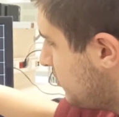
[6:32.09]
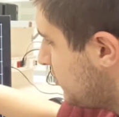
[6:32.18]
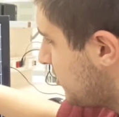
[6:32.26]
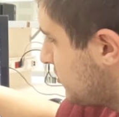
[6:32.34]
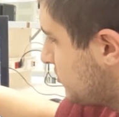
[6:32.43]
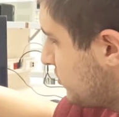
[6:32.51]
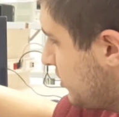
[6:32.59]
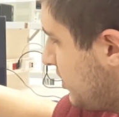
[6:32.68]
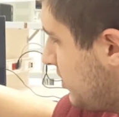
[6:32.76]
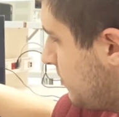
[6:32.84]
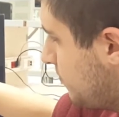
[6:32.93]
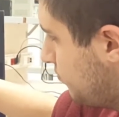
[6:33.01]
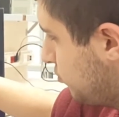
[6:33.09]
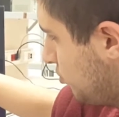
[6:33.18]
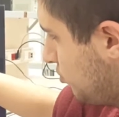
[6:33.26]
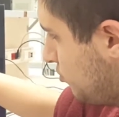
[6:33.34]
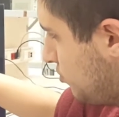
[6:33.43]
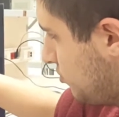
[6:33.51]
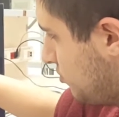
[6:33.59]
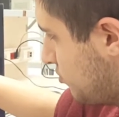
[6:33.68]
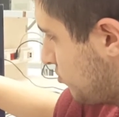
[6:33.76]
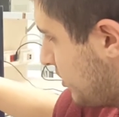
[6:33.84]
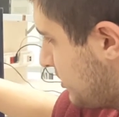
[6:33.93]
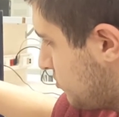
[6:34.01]
here are 3 blue
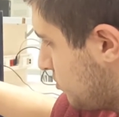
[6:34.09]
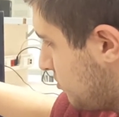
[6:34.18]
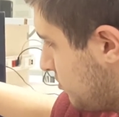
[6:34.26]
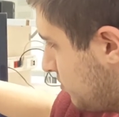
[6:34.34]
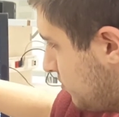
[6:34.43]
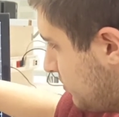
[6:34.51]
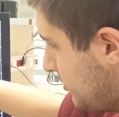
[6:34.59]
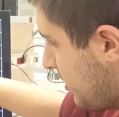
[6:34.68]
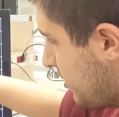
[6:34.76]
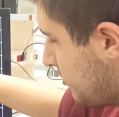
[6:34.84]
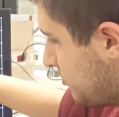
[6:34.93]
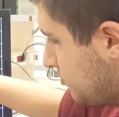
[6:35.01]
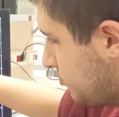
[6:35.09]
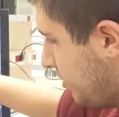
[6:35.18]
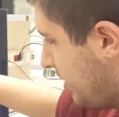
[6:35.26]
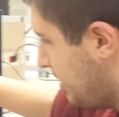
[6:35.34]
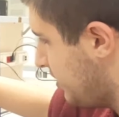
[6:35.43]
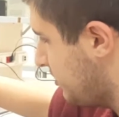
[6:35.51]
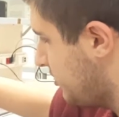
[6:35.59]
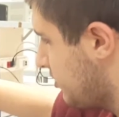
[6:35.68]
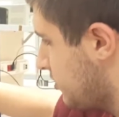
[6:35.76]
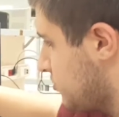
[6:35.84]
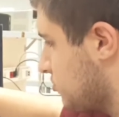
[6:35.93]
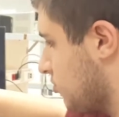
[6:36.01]
squares, so there are 3
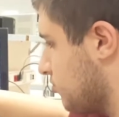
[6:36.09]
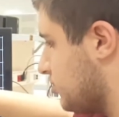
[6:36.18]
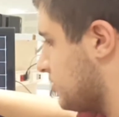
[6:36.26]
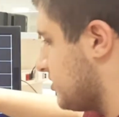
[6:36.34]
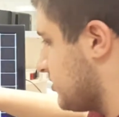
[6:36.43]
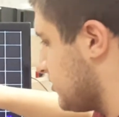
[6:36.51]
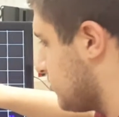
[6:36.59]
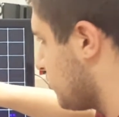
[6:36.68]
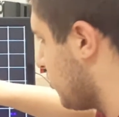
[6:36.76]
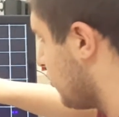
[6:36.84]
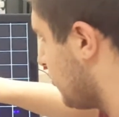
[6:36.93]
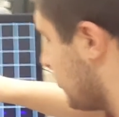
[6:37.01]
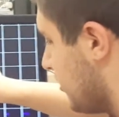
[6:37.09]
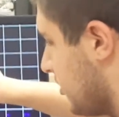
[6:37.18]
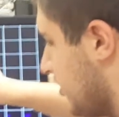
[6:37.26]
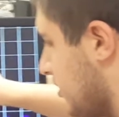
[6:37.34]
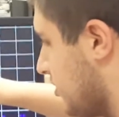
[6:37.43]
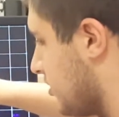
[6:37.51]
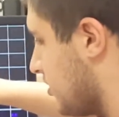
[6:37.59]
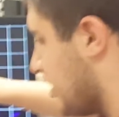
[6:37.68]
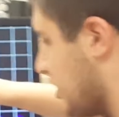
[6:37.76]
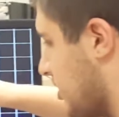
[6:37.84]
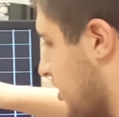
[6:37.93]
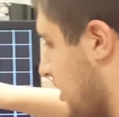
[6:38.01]
soldiers. So
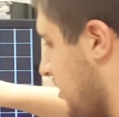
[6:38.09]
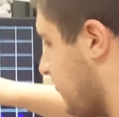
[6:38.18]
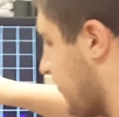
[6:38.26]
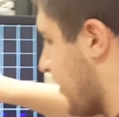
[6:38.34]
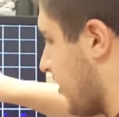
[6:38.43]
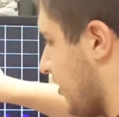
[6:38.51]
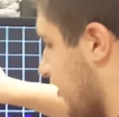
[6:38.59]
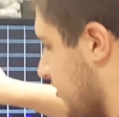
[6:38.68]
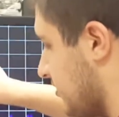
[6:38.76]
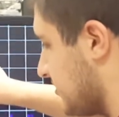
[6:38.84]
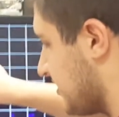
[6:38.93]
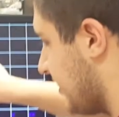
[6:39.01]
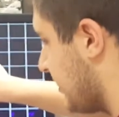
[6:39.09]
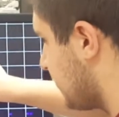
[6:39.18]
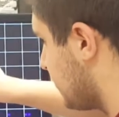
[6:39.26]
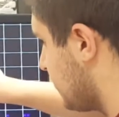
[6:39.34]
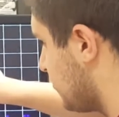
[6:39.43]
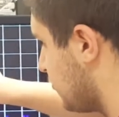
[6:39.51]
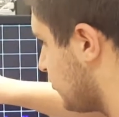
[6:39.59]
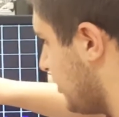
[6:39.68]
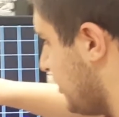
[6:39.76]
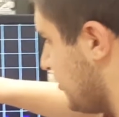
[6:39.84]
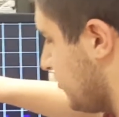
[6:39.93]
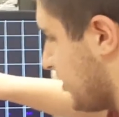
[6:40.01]
if I select
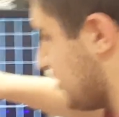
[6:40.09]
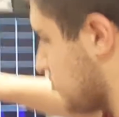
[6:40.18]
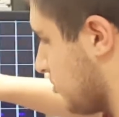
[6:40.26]
3 red